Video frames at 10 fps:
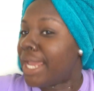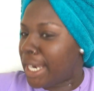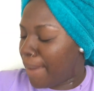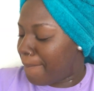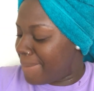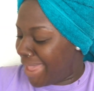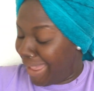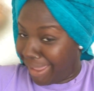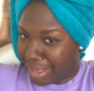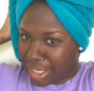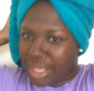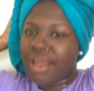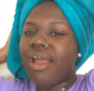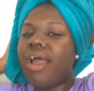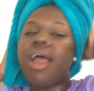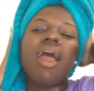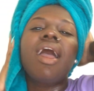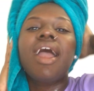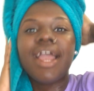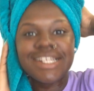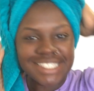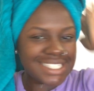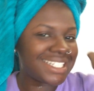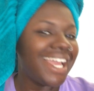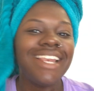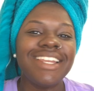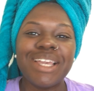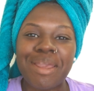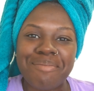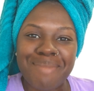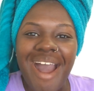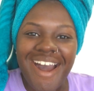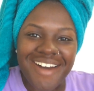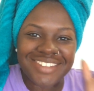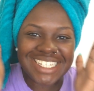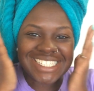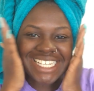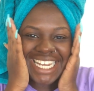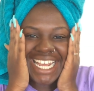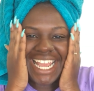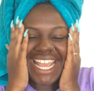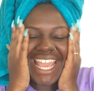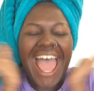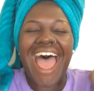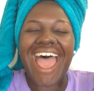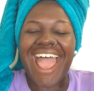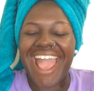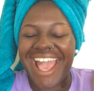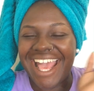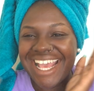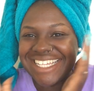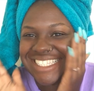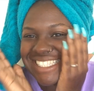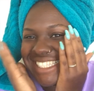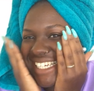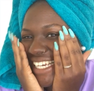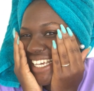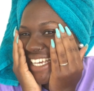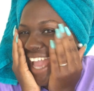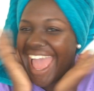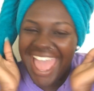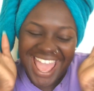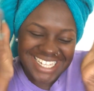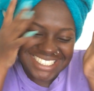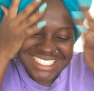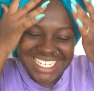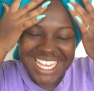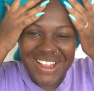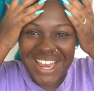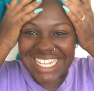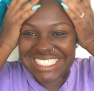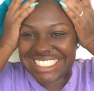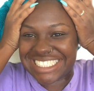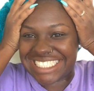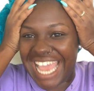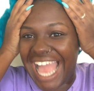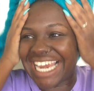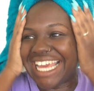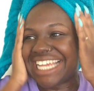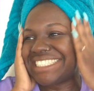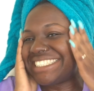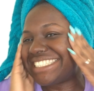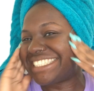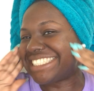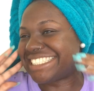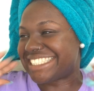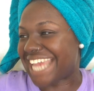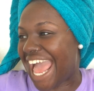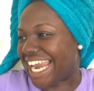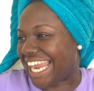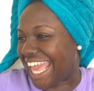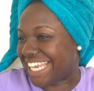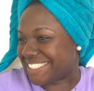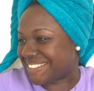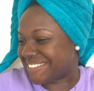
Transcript: And I'm back. Skin looking marvelous, honey. Yes. Yes. Just look at all this chocolate. Chocolate.